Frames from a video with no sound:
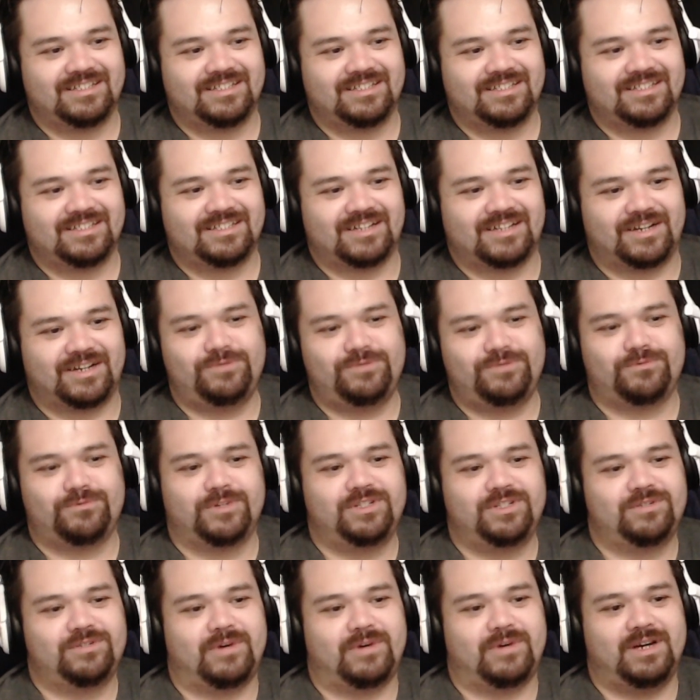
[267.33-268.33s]
I do
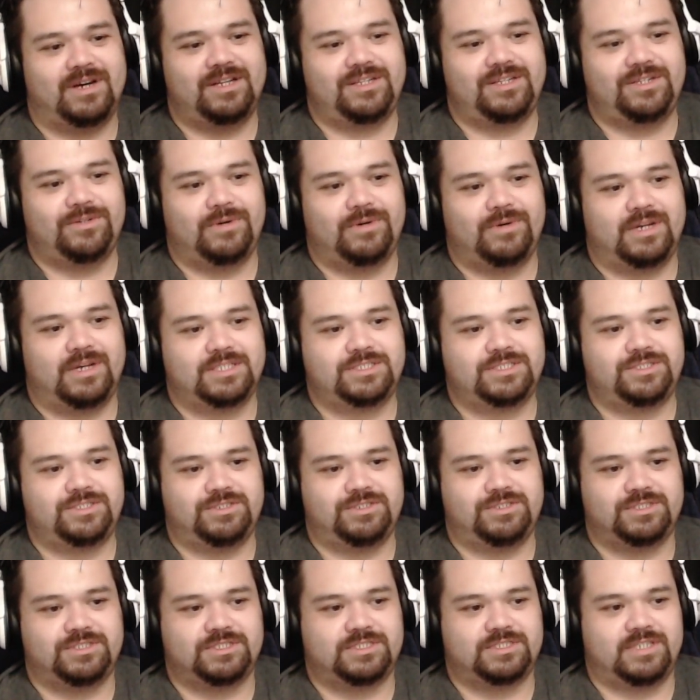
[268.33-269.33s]
wonder why the U.S.
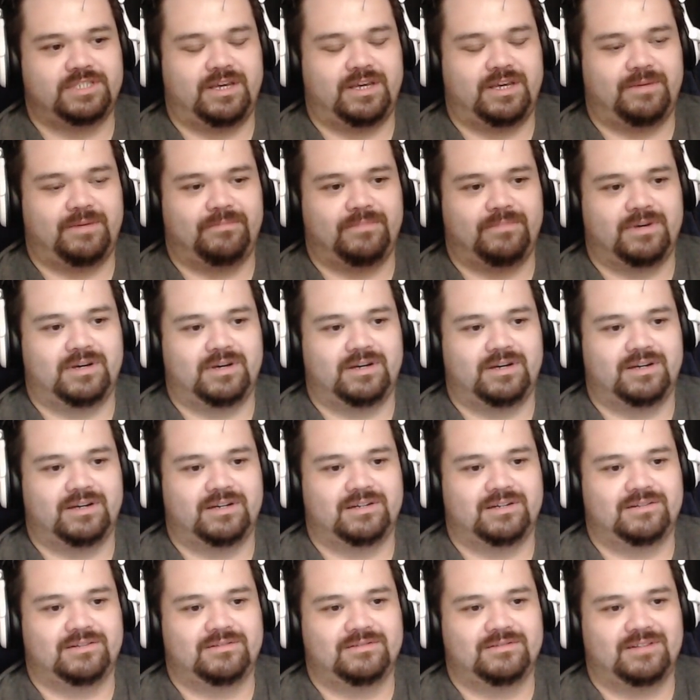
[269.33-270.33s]
uses the M.
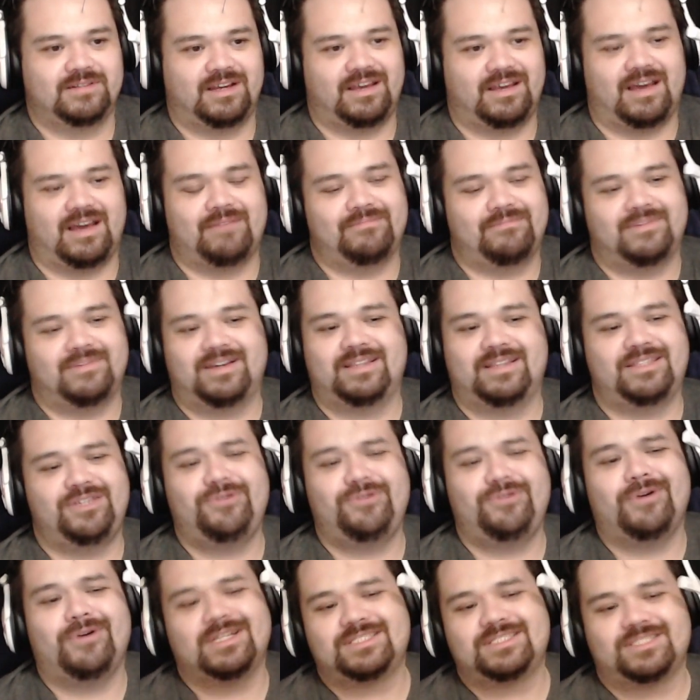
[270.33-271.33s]
Uh, I, I, the
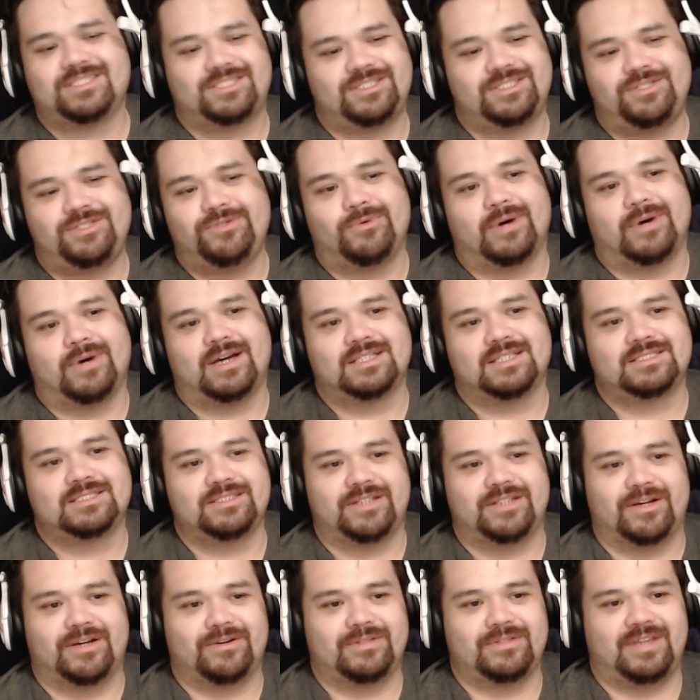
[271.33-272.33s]
U.S. is the U.S. You
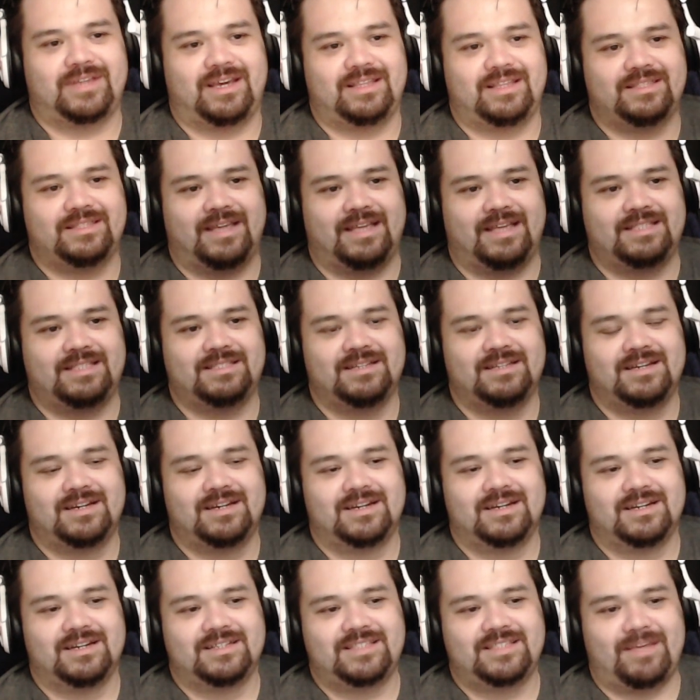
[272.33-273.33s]
know, they they
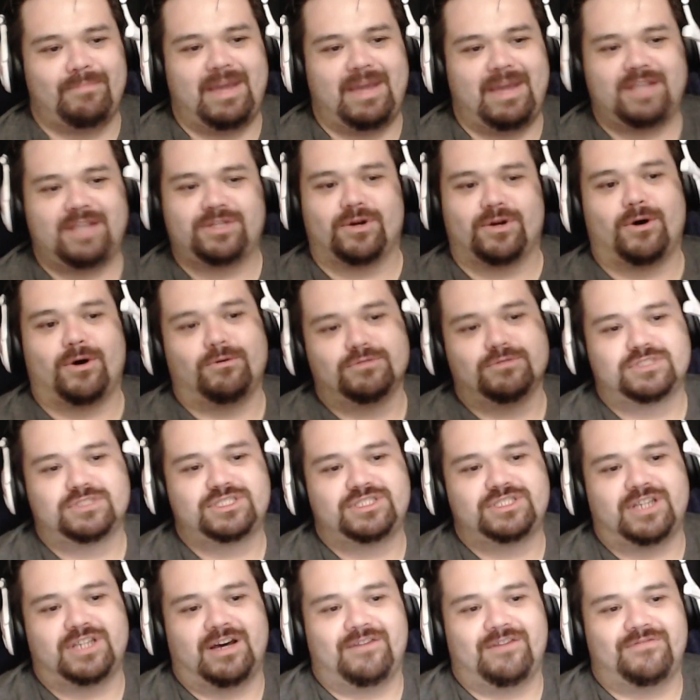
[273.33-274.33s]
they make their own
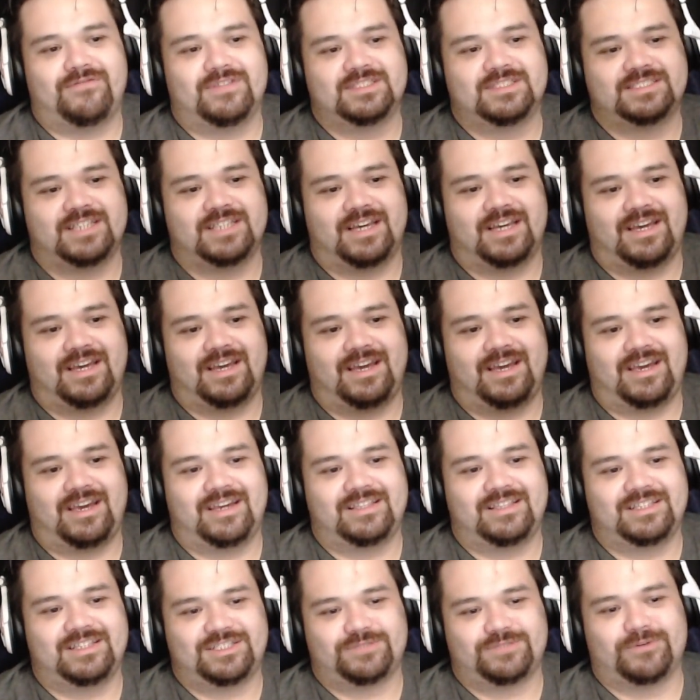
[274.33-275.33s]
stuff and say
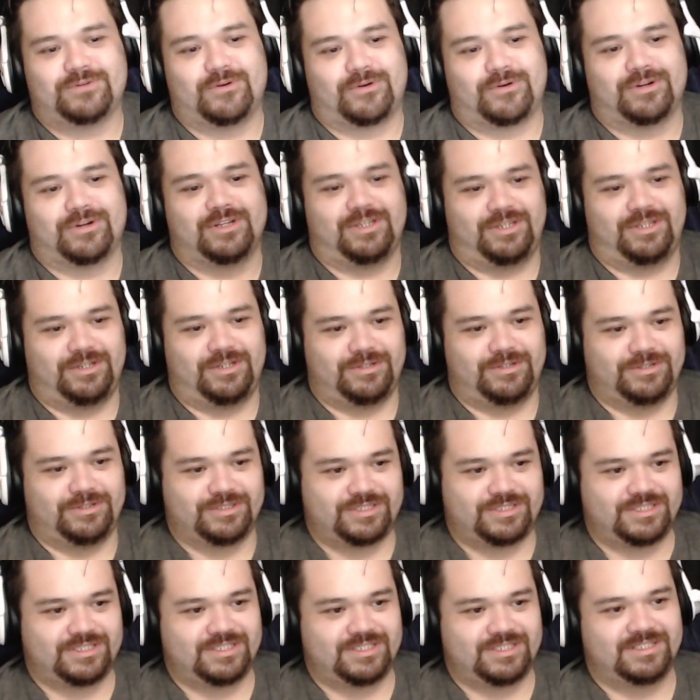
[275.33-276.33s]
this is what we're gonna
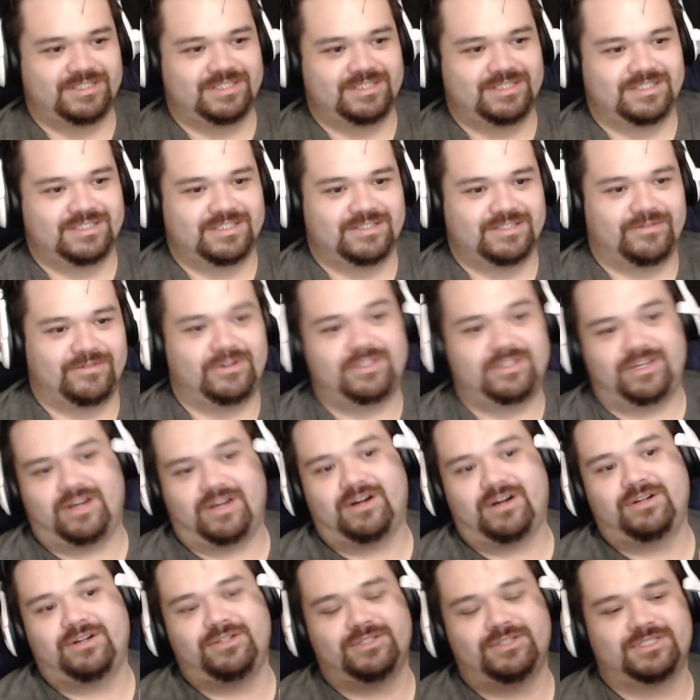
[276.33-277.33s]
use. Well, they
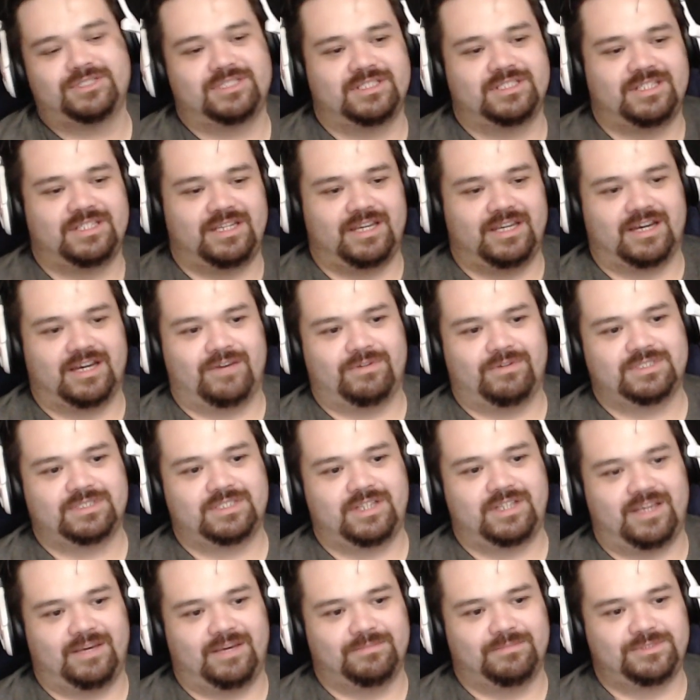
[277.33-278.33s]
are using the uh, was it
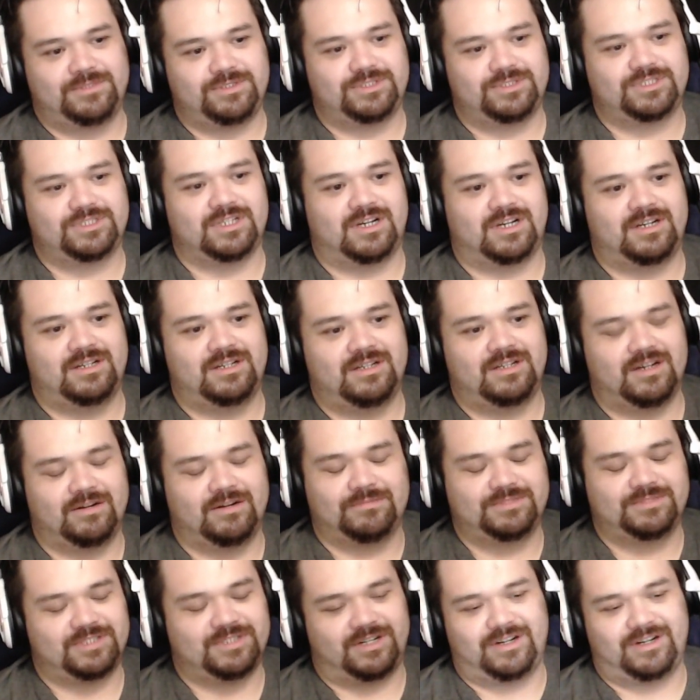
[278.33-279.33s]
the M2 saw? Oh, I'm
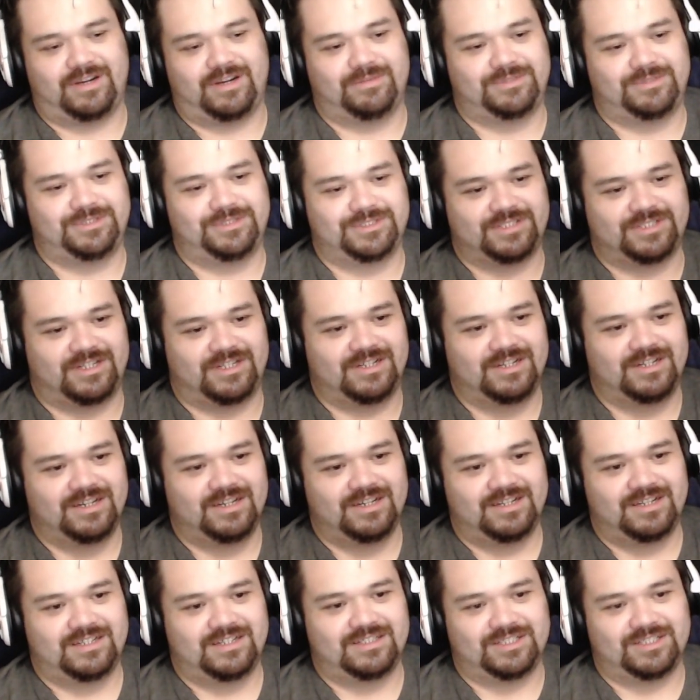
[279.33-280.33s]
sorry, M2 saw,
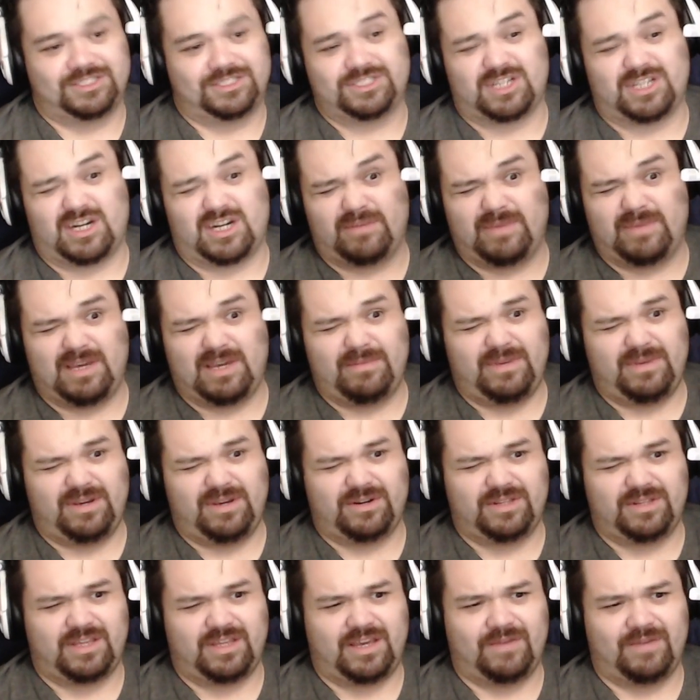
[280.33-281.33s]
the saw maybe
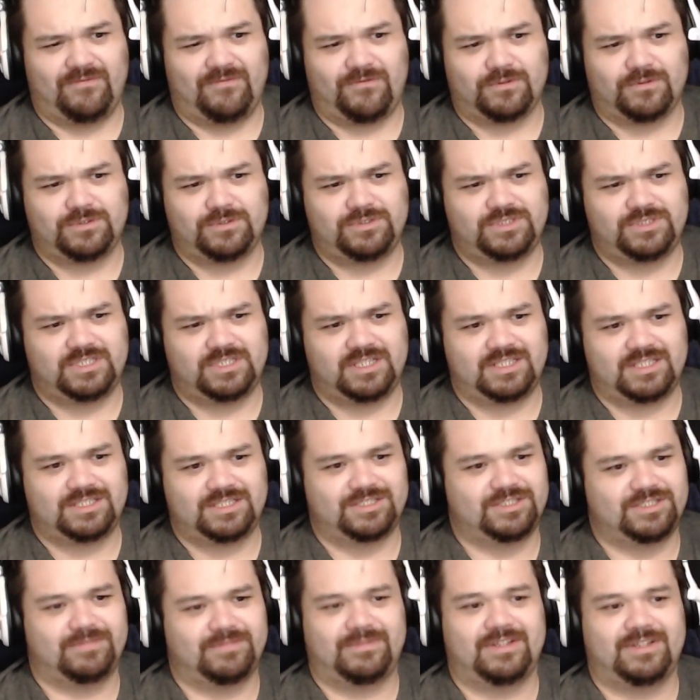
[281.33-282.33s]
or the M426 or
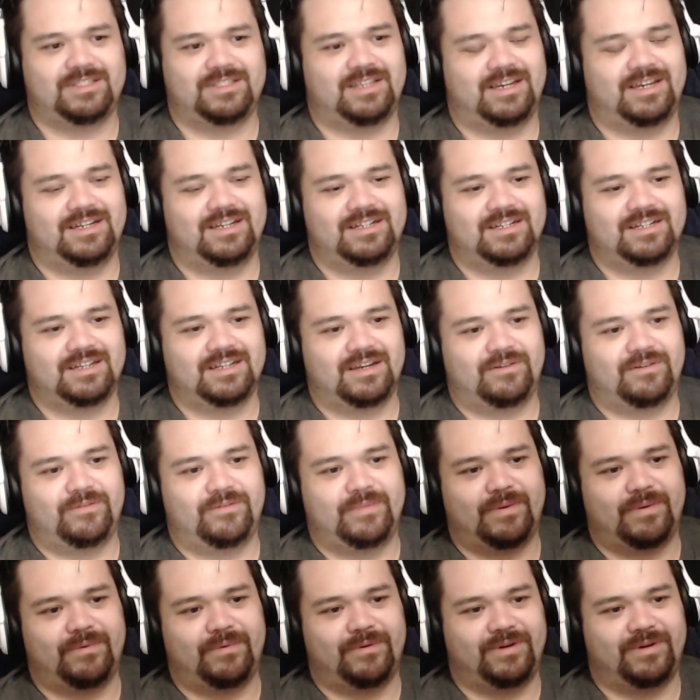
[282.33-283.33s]
something like that. Can't
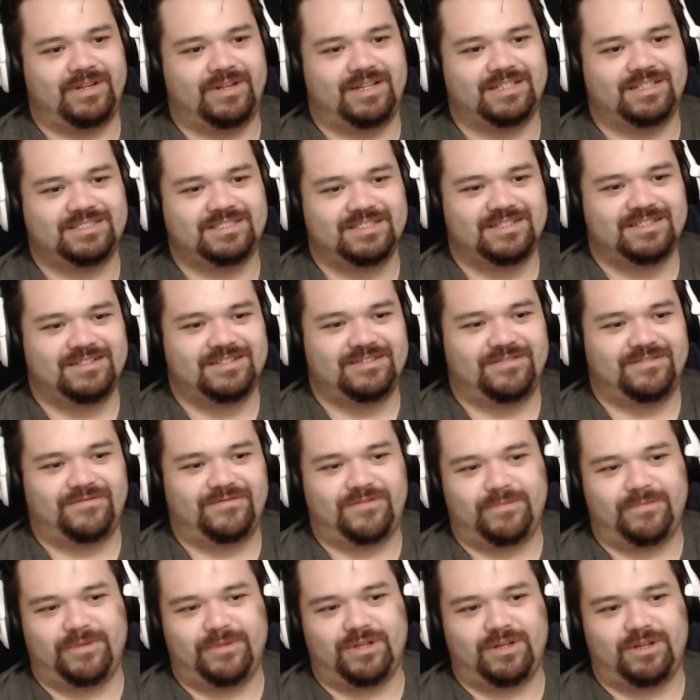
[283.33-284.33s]
remember what it is.
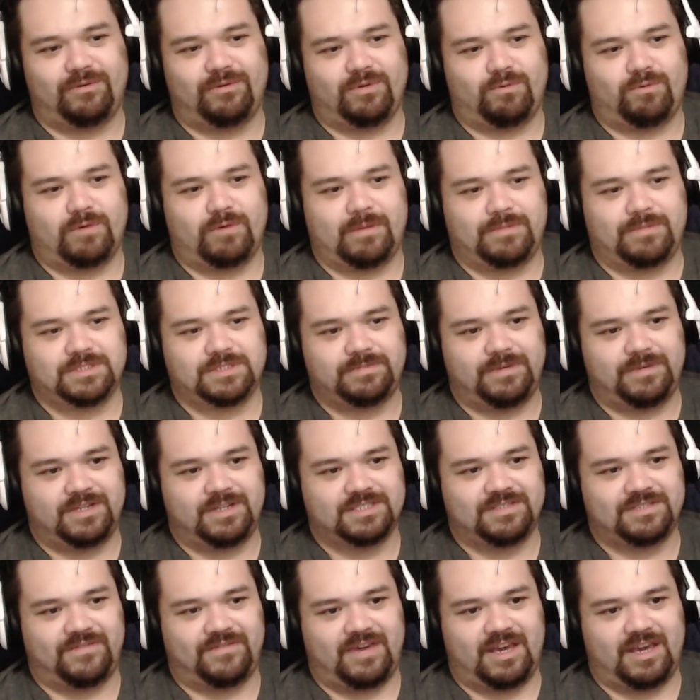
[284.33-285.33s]
Familiar with weapons because
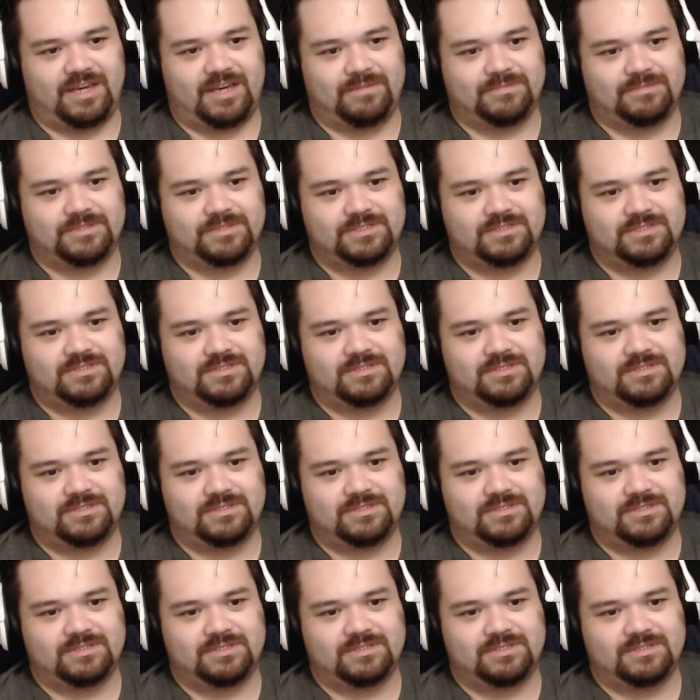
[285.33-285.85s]
of games.